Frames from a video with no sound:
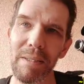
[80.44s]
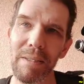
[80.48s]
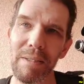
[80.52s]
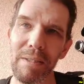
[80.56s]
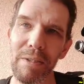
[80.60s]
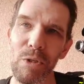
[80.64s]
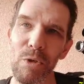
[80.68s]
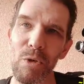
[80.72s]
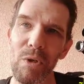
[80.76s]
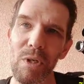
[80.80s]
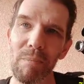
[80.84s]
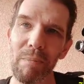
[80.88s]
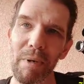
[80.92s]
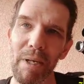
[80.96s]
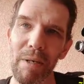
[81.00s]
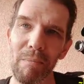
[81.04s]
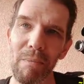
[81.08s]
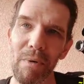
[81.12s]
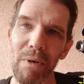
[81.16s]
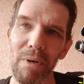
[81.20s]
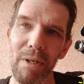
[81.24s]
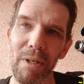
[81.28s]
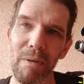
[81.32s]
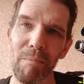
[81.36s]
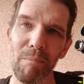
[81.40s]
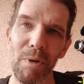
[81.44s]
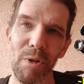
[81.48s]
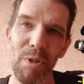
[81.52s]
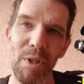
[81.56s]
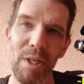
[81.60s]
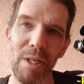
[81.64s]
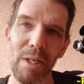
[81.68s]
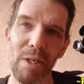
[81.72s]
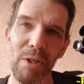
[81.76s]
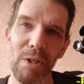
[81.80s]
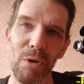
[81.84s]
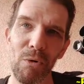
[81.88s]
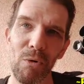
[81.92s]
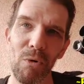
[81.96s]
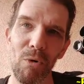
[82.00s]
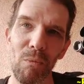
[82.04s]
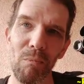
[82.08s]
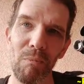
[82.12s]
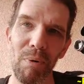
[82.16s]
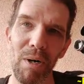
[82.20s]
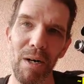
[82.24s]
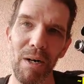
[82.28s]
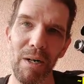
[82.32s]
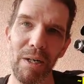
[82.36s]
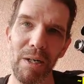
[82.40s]
So you can make money and put that in your own
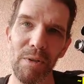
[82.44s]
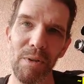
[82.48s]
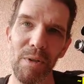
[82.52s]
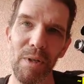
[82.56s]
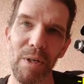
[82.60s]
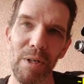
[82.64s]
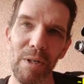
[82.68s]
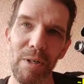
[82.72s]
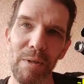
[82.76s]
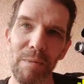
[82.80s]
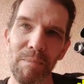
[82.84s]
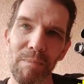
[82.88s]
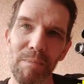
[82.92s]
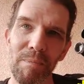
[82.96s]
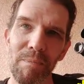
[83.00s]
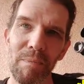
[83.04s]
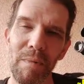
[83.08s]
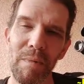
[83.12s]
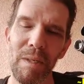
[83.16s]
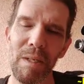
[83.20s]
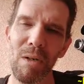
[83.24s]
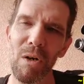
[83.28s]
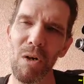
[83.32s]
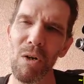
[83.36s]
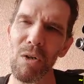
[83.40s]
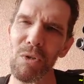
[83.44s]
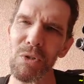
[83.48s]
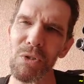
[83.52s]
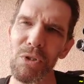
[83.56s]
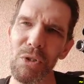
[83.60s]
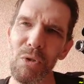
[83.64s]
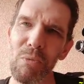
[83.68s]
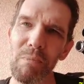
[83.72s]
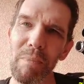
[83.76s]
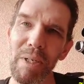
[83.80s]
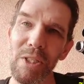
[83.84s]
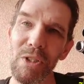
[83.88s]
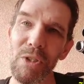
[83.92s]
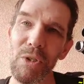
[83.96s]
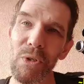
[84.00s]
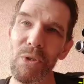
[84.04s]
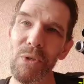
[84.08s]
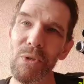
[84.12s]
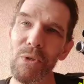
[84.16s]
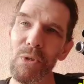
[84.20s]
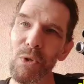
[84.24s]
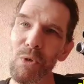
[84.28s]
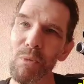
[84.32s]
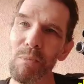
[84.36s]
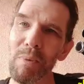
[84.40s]
pocket there. Also, make sure you
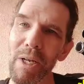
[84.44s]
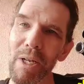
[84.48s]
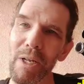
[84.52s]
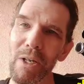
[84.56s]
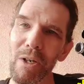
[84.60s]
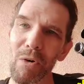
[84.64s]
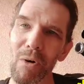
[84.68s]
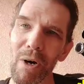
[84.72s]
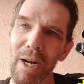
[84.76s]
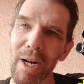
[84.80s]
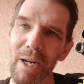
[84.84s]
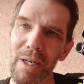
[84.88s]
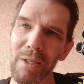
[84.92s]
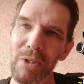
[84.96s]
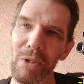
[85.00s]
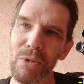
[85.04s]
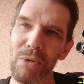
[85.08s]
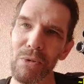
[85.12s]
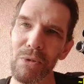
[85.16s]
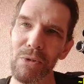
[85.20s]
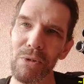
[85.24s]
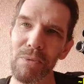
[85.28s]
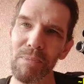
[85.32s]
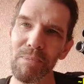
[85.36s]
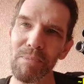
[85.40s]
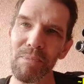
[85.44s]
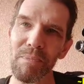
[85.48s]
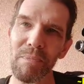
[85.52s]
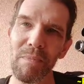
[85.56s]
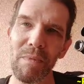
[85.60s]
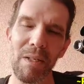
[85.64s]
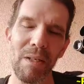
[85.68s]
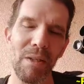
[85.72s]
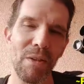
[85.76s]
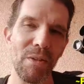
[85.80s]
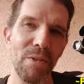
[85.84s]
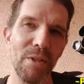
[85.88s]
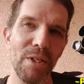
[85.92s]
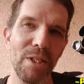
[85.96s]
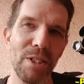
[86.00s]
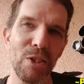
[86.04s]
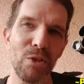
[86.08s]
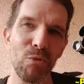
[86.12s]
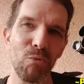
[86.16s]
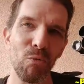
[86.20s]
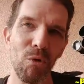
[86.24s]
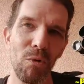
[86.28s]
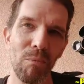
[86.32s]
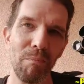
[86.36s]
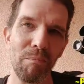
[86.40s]
do pay your actors.
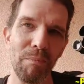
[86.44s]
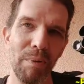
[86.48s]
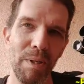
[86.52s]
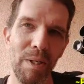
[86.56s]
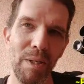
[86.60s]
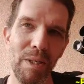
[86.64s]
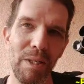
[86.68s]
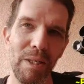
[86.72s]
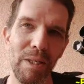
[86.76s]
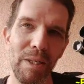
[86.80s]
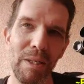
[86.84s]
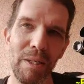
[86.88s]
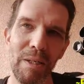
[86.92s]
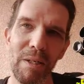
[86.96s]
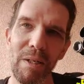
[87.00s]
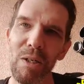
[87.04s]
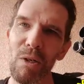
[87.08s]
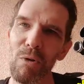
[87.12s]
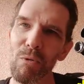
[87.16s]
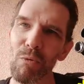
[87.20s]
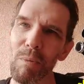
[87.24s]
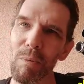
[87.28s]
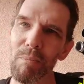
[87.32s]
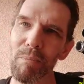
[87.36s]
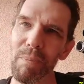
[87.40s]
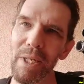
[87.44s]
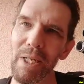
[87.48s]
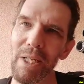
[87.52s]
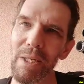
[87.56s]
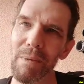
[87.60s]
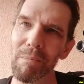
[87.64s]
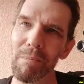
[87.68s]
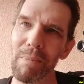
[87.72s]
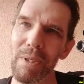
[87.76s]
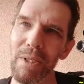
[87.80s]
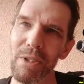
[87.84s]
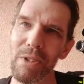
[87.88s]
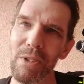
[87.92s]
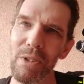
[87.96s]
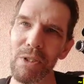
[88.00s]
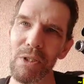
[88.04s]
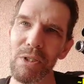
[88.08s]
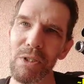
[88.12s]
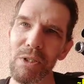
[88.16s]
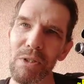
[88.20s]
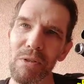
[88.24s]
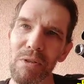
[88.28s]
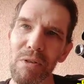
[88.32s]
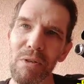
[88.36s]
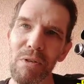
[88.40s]
This will be repeat
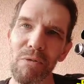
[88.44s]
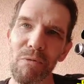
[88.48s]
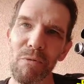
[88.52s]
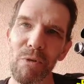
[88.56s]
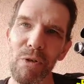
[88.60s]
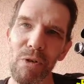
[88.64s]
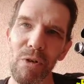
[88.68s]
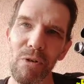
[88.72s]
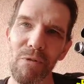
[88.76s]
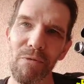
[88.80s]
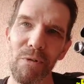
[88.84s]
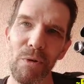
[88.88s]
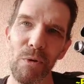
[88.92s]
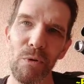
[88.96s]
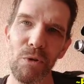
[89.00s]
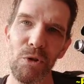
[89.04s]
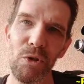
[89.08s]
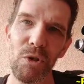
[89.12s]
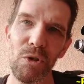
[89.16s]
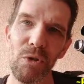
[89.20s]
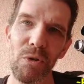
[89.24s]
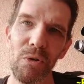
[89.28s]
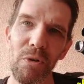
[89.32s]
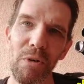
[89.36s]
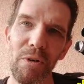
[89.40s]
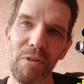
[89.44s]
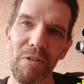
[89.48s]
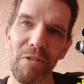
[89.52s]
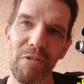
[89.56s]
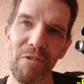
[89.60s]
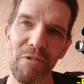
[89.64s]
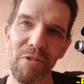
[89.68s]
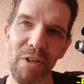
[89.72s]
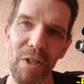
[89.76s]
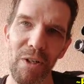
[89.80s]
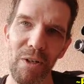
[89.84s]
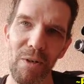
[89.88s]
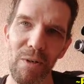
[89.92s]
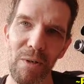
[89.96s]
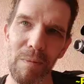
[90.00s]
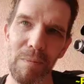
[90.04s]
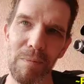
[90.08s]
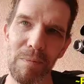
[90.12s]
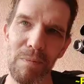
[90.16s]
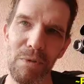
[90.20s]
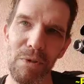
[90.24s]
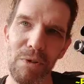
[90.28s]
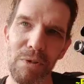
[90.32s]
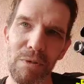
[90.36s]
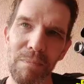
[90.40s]
business for your future
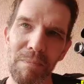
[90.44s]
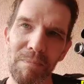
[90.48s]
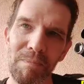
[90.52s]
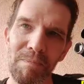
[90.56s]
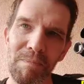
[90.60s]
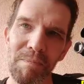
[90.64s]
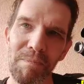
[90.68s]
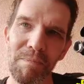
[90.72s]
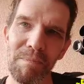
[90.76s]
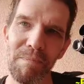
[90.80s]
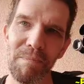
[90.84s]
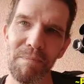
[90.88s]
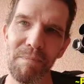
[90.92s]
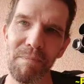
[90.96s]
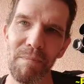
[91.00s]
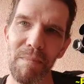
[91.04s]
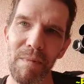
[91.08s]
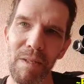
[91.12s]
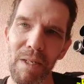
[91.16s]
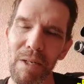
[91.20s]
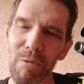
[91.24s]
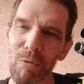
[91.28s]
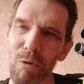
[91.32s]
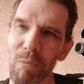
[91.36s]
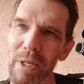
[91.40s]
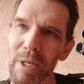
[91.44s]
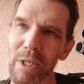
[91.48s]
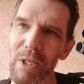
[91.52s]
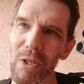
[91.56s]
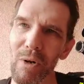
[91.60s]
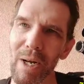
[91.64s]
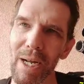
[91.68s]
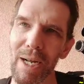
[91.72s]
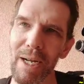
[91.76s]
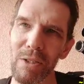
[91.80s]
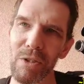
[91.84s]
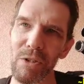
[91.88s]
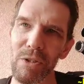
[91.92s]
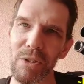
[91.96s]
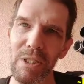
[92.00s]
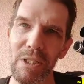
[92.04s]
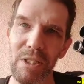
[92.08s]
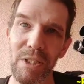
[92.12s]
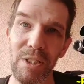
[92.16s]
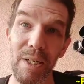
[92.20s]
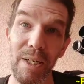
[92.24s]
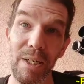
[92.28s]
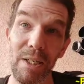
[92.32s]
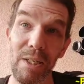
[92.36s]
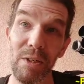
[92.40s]
films. It will make your actors
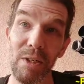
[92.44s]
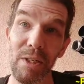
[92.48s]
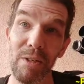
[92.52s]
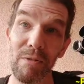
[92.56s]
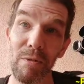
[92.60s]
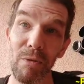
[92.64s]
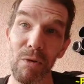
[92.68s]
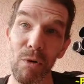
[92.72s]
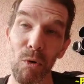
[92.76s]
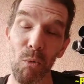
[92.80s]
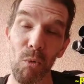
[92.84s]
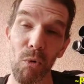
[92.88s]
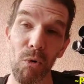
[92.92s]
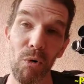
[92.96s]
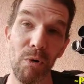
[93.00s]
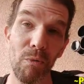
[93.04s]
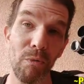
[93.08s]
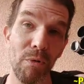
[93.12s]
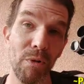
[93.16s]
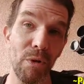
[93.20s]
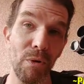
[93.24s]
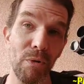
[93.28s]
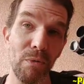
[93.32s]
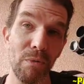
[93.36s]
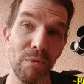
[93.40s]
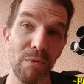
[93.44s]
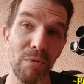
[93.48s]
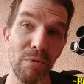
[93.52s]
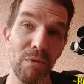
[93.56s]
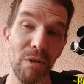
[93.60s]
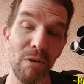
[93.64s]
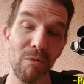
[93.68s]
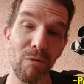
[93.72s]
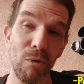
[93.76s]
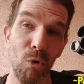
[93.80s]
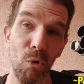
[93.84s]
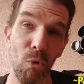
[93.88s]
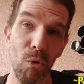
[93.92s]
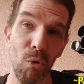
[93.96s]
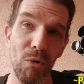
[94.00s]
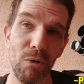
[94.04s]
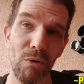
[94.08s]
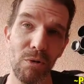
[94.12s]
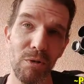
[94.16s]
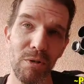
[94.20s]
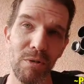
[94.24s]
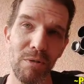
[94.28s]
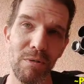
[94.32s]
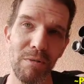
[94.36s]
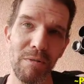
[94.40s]
excited even to work with you, of
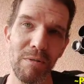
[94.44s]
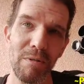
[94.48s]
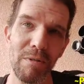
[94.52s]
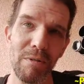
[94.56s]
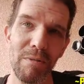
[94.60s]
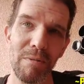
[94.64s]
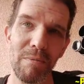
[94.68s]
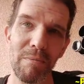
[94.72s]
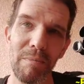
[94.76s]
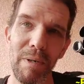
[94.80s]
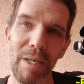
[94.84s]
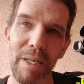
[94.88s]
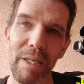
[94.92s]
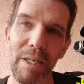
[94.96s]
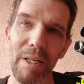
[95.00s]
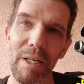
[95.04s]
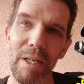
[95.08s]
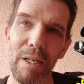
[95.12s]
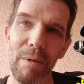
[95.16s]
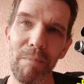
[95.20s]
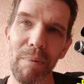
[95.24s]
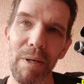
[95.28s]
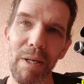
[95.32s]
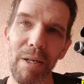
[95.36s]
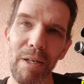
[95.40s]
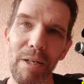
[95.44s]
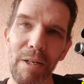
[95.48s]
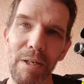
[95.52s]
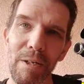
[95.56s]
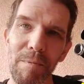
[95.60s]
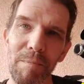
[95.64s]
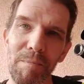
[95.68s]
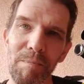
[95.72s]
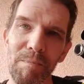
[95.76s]
course, by getting paid.